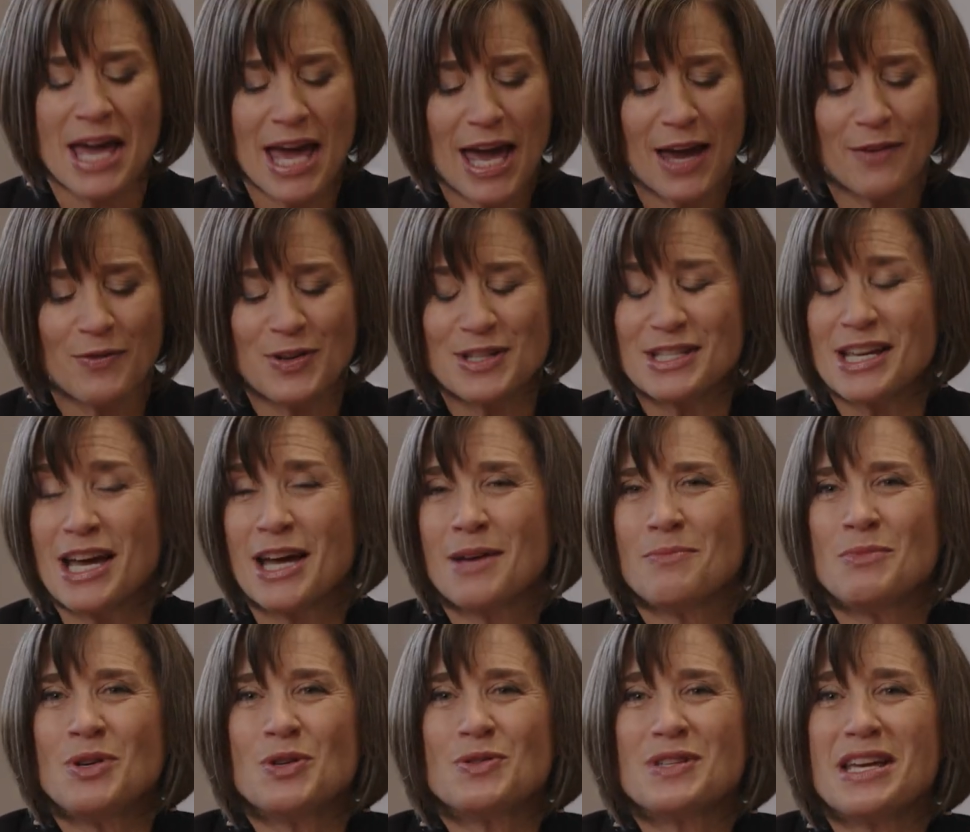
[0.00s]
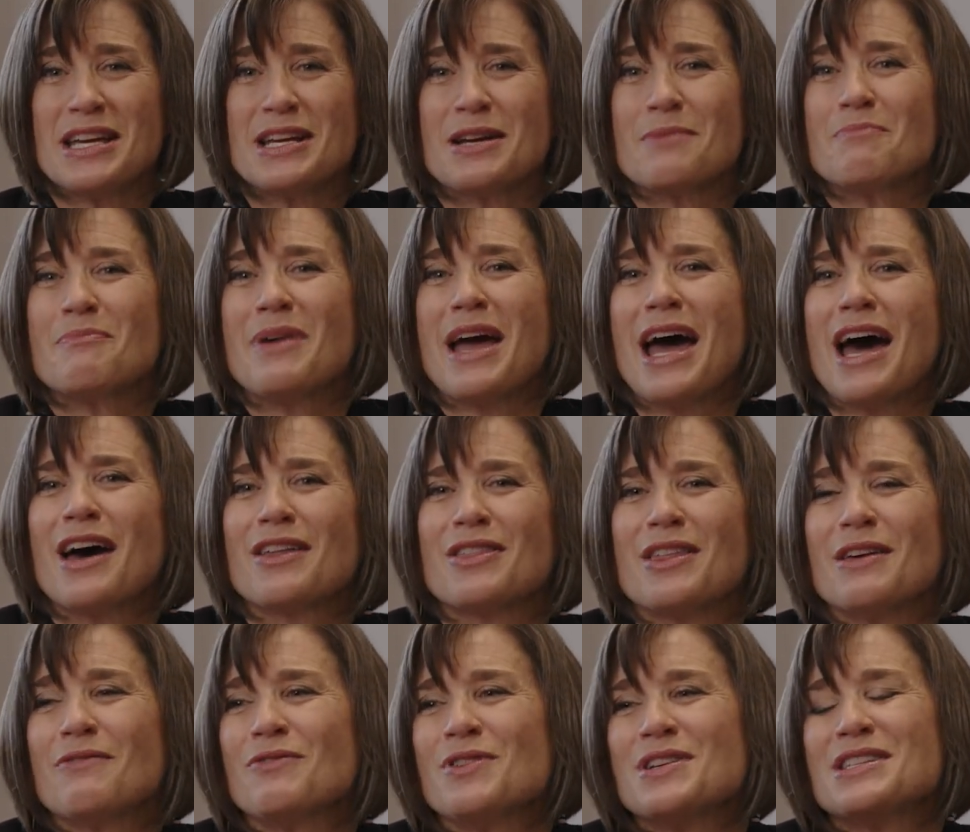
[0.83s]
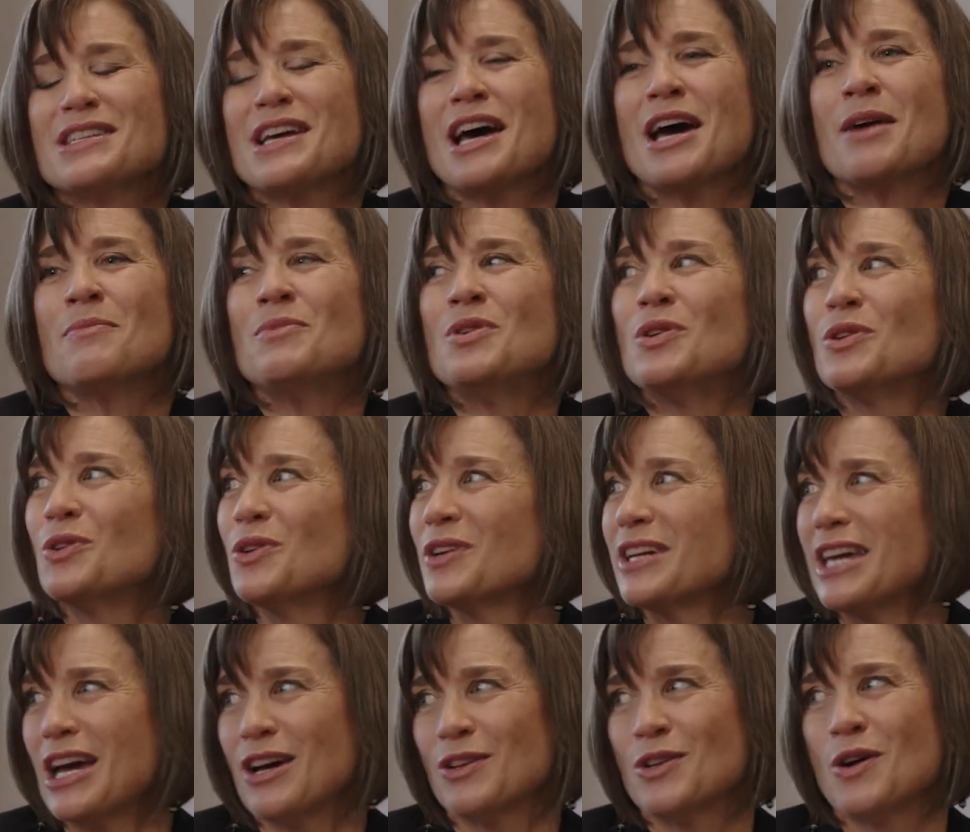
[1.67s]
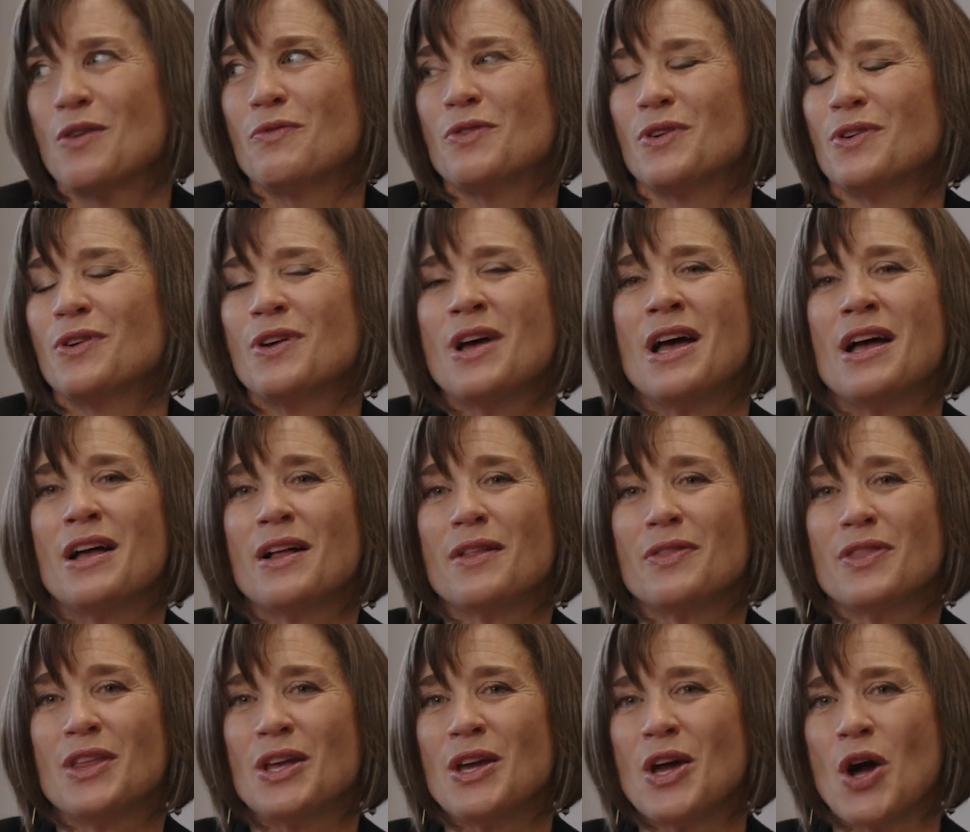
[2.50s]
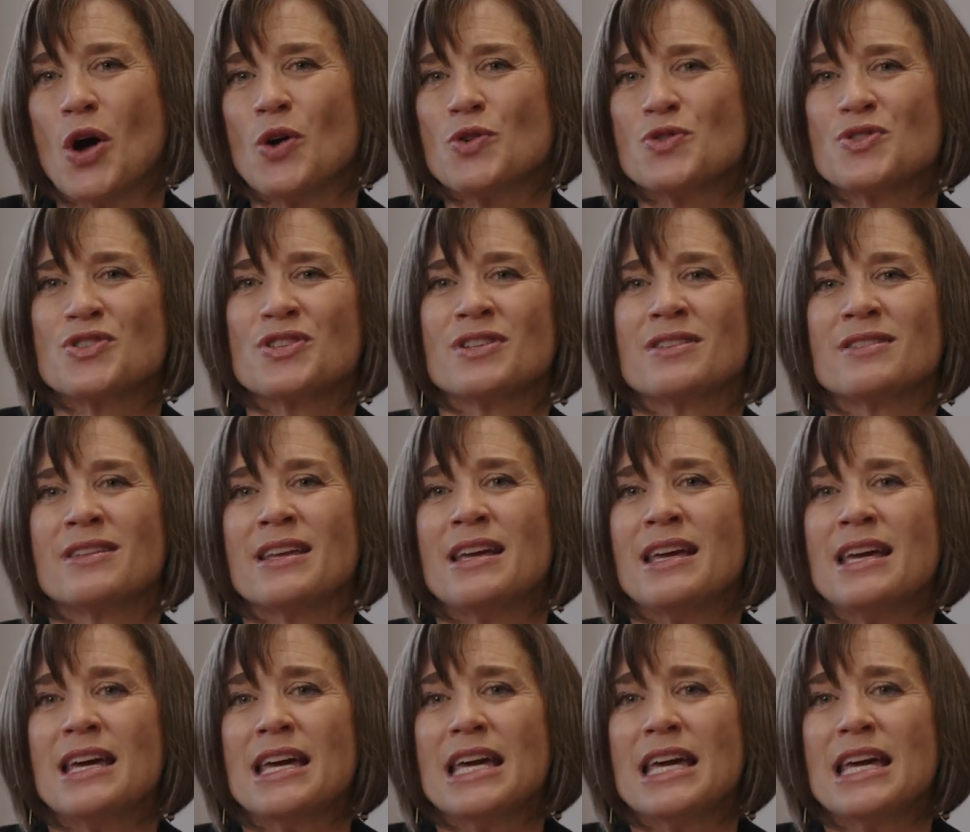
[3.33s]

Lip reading: every time you take a bath, every time you look out over the ocean,